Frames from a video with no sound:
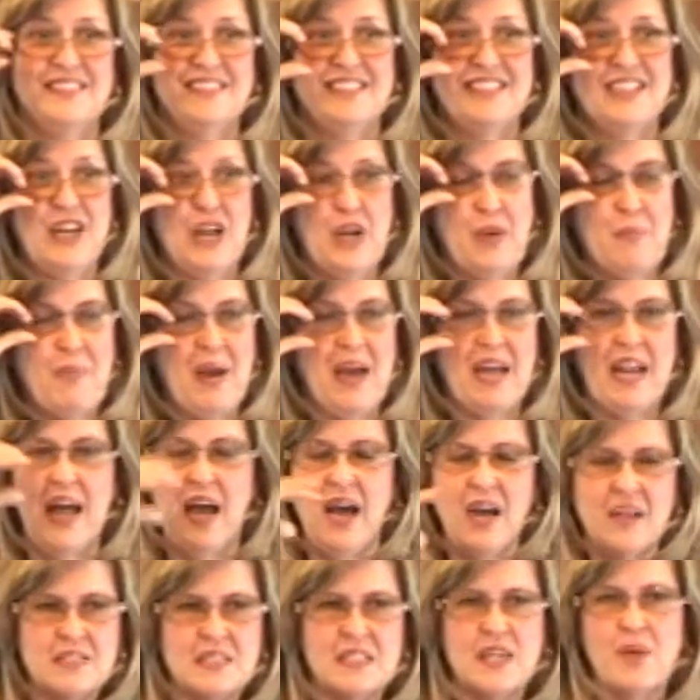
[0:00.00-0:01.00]
About
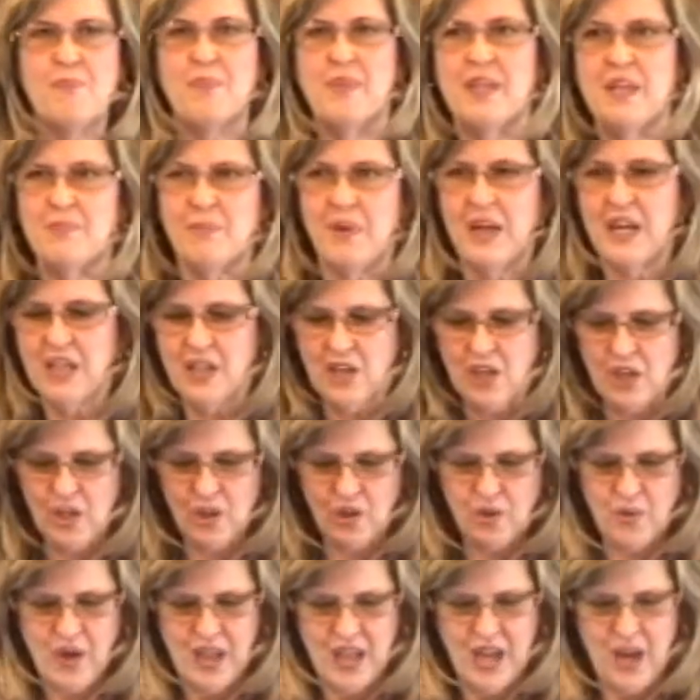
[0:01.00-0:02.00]
how something might
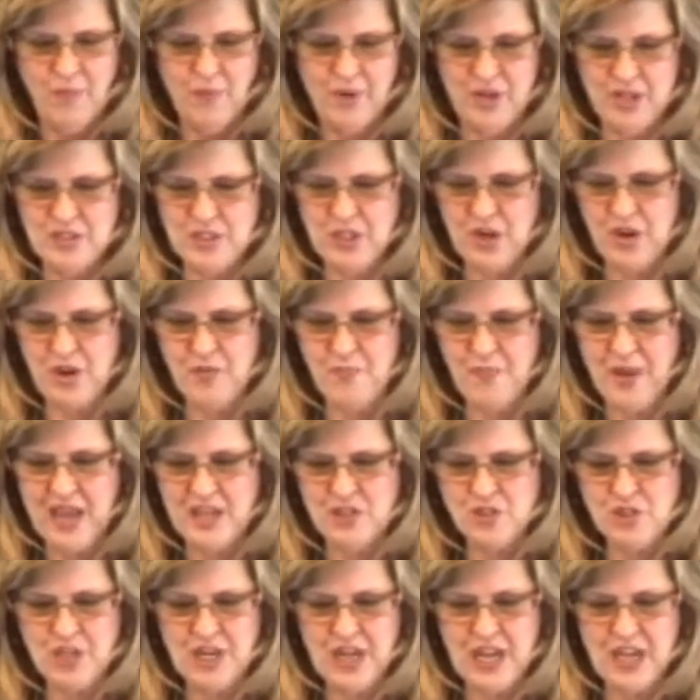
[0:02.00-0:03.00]
go. We use our
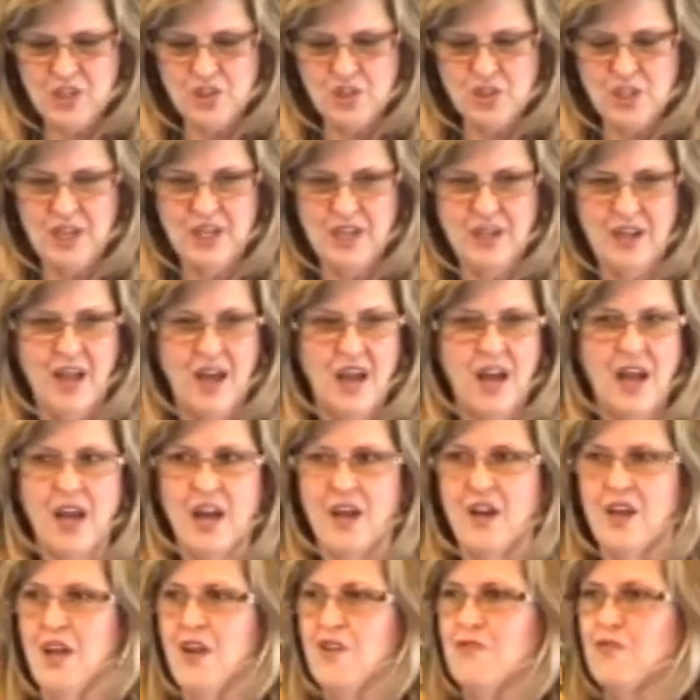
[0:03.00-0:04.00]
imagination
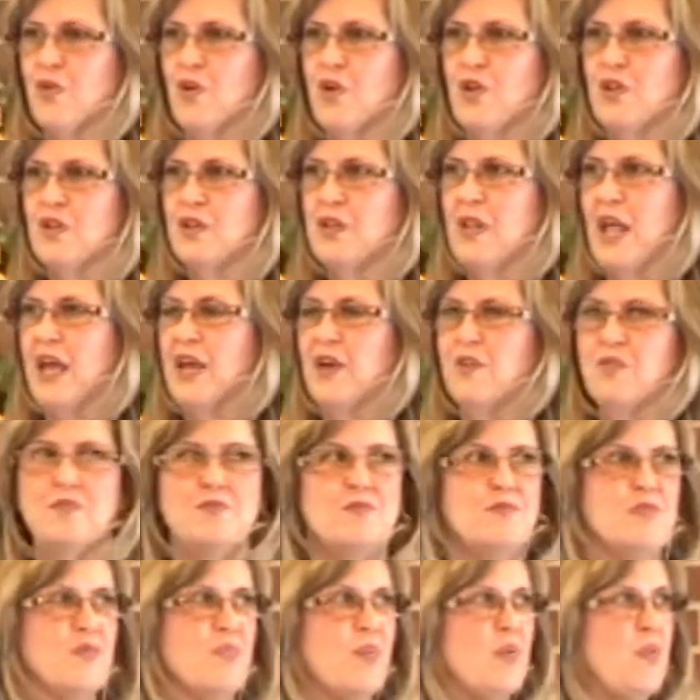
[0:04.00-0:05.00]
for, like,
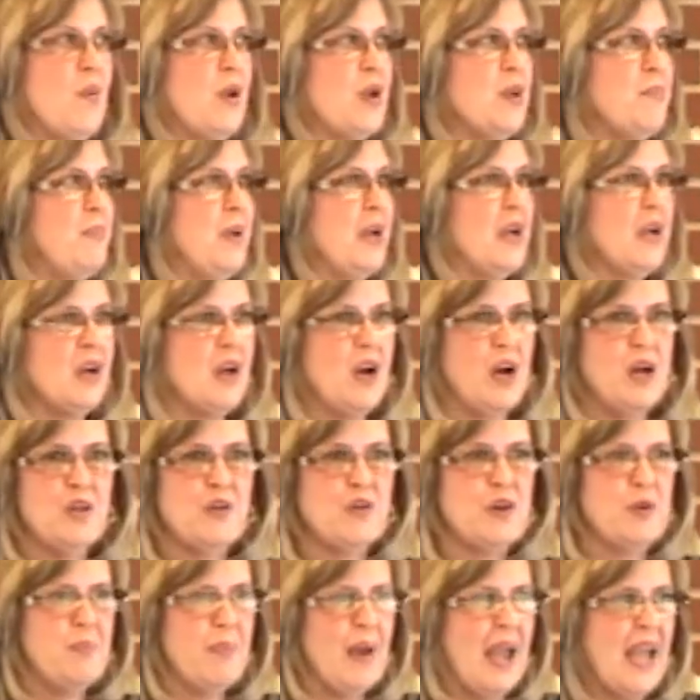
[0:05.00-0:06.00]
if we want to pick a
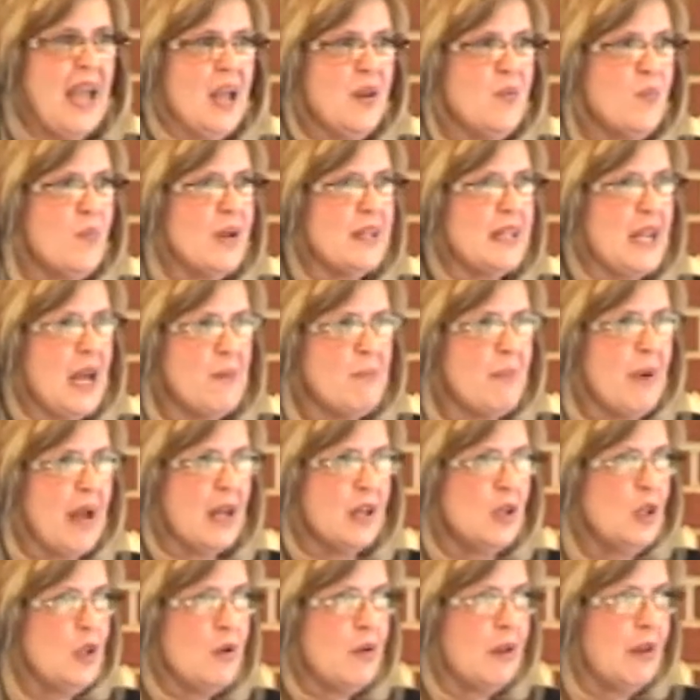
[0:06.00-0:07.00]
color of paint, what that
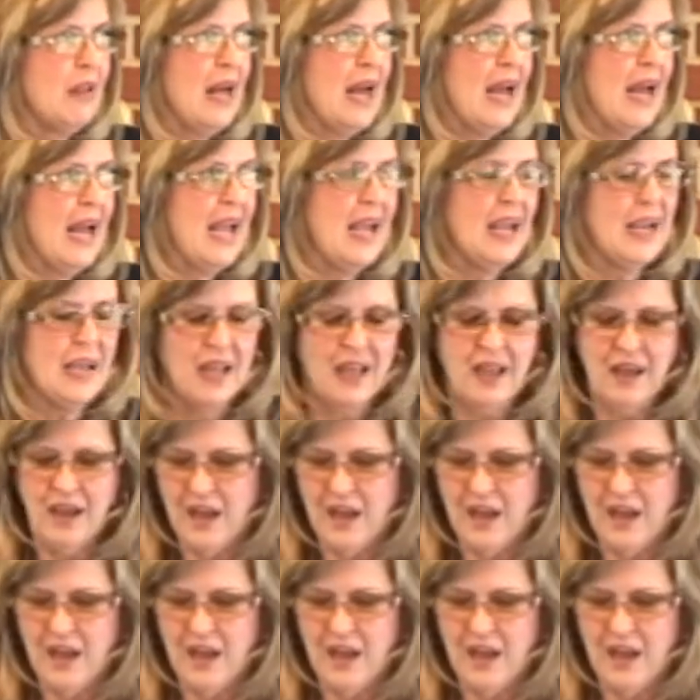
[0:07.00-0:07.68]
might look like.